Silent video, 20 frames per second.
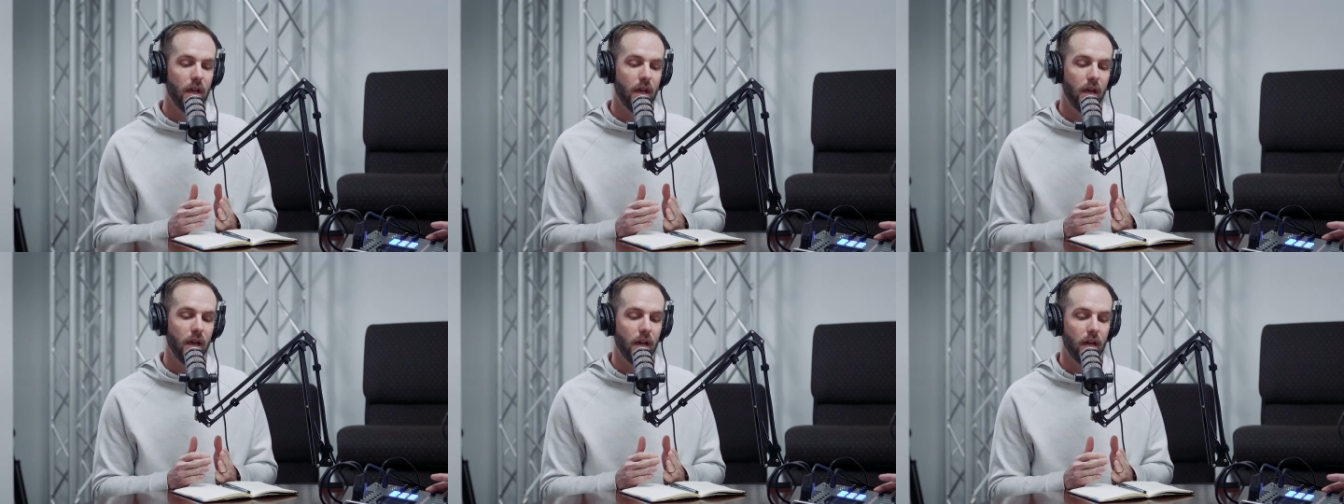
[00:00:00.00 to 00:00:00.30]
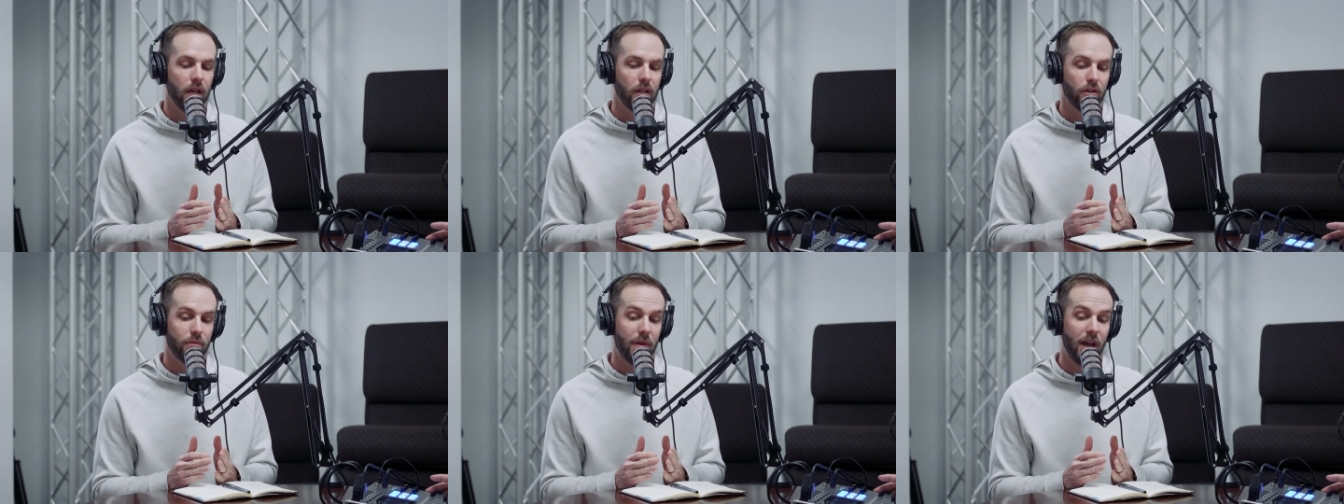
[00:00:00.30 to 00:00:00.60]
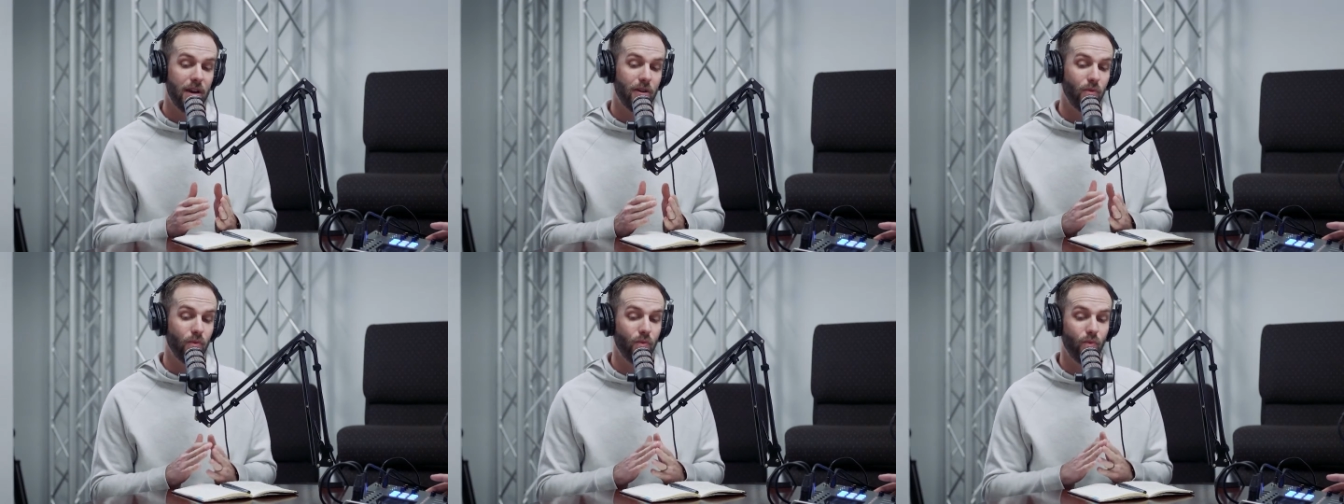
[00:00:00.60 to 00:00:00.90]
uh, no
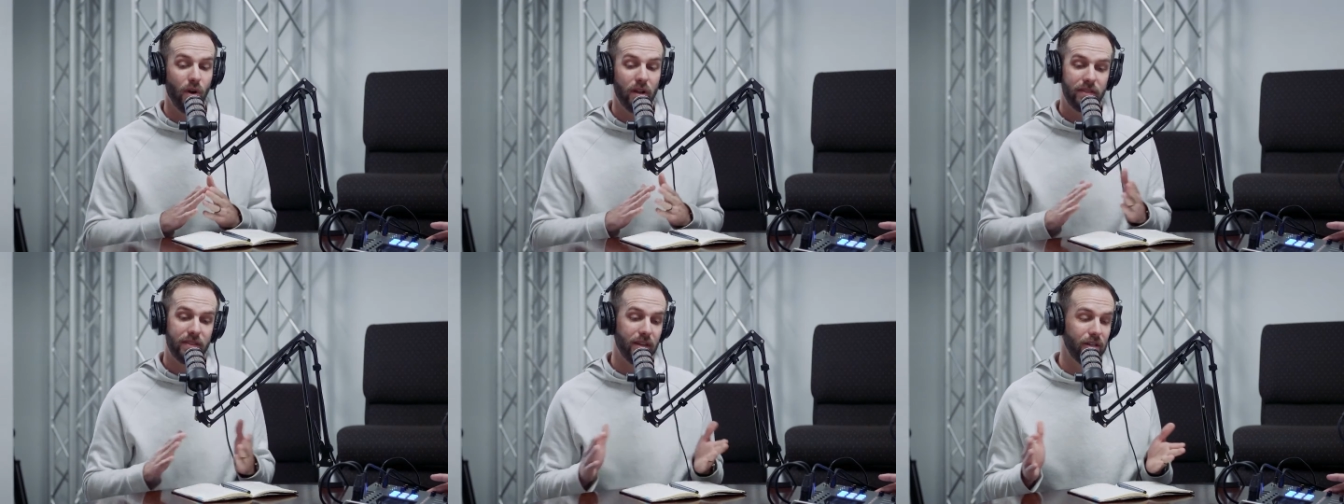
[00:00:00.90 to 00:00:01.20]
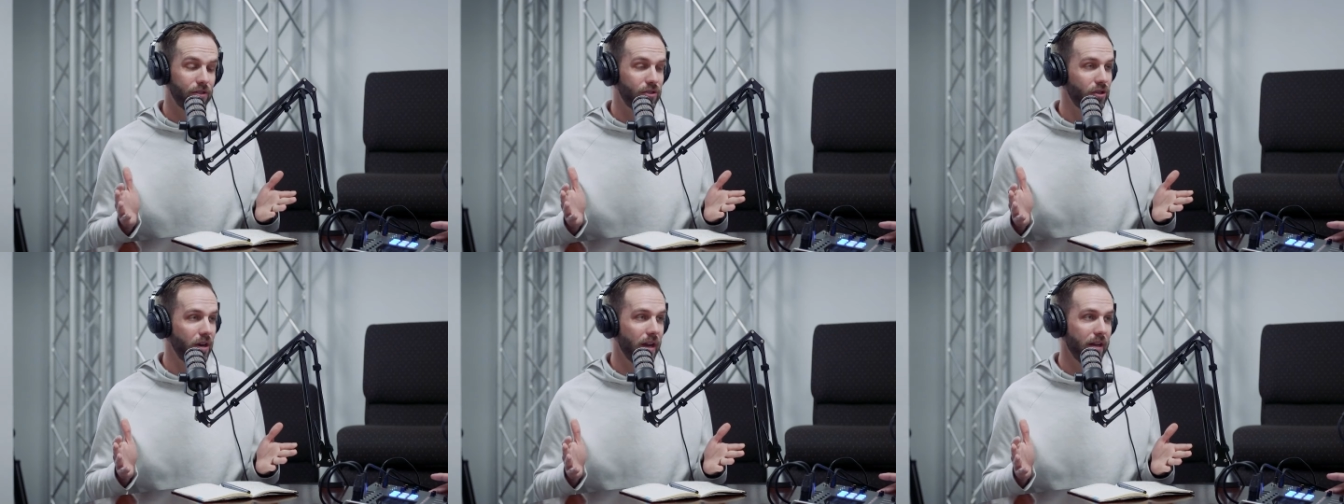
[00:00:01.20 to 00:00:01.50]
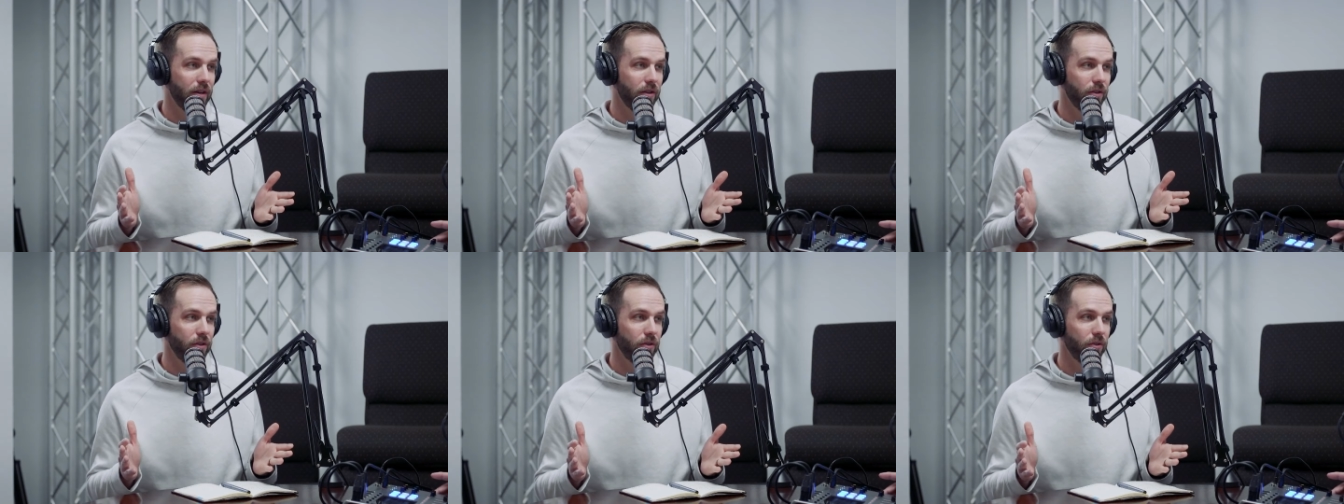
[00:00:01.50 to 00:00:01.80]
matter what they're trying
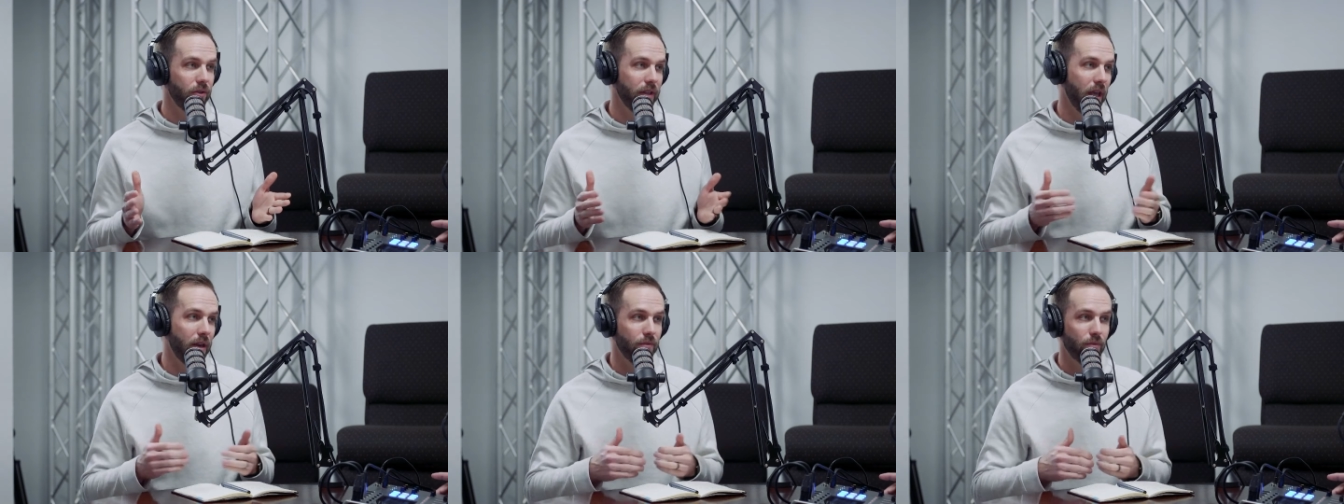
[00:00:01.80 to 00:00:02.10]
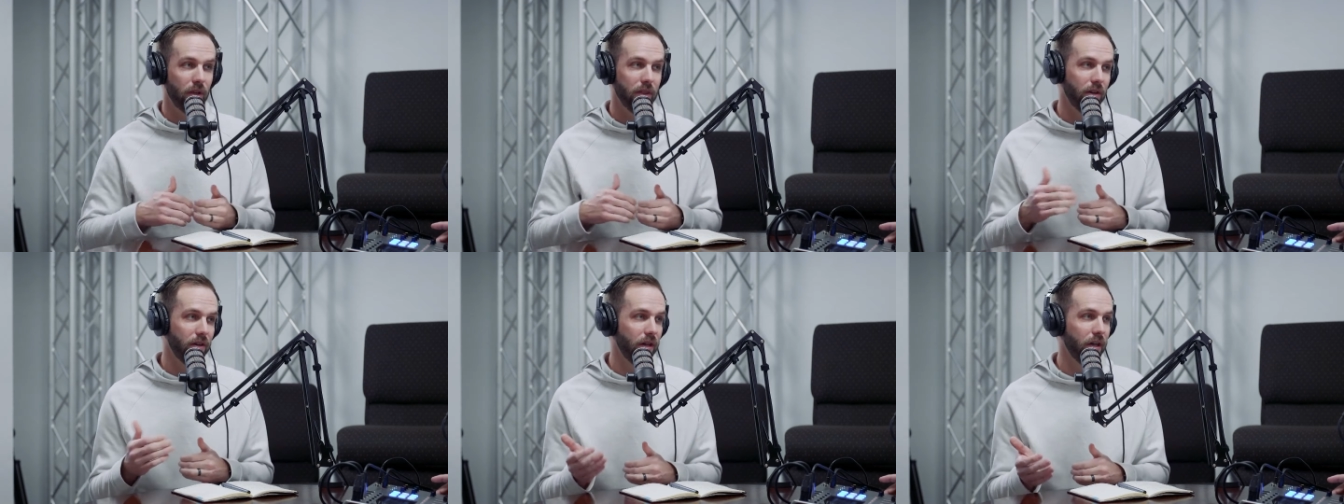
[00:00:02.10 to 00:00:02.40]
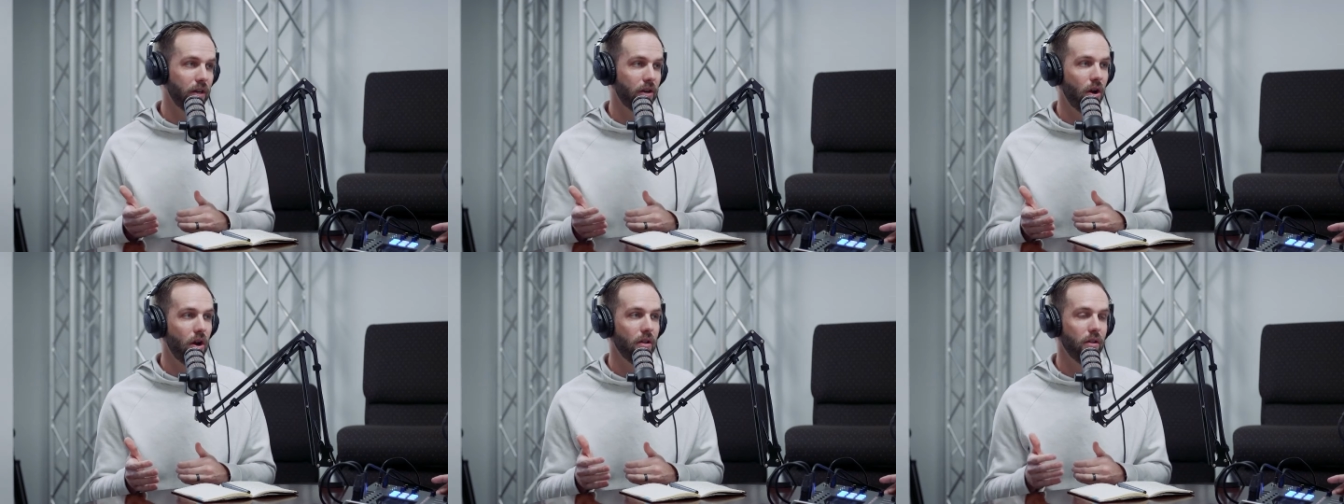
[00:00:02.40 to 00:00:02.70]
to do, and then when they're
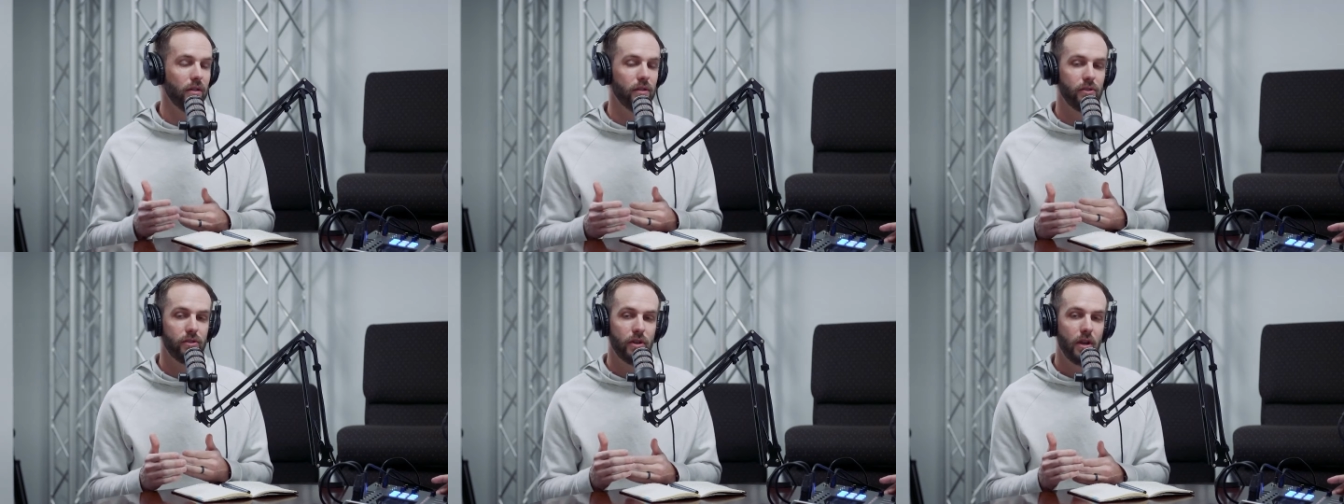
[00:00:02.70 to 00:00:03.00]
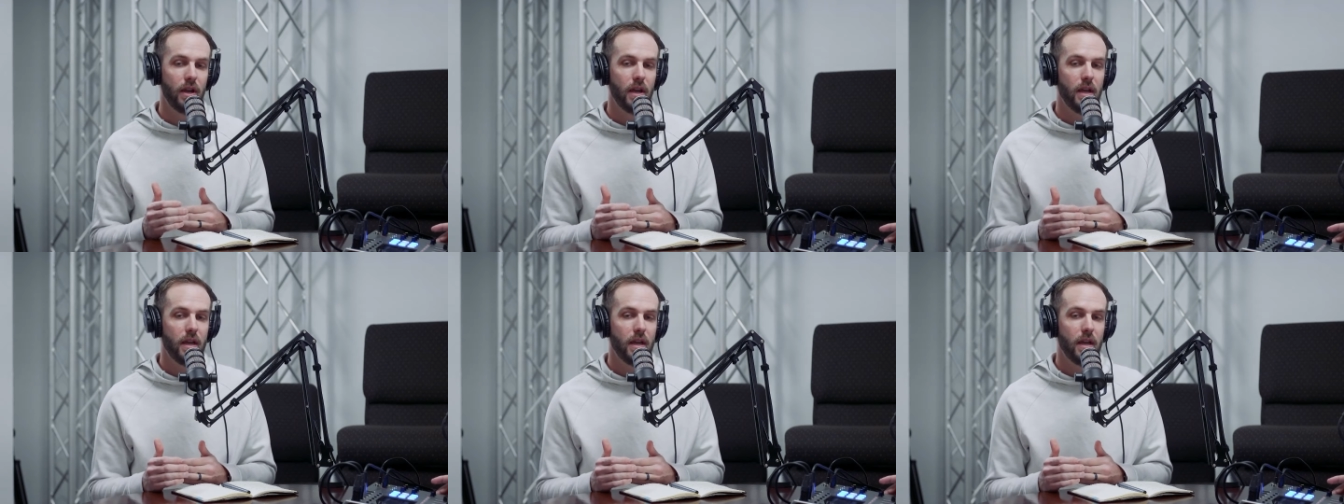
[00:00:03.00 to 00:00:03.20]
in college,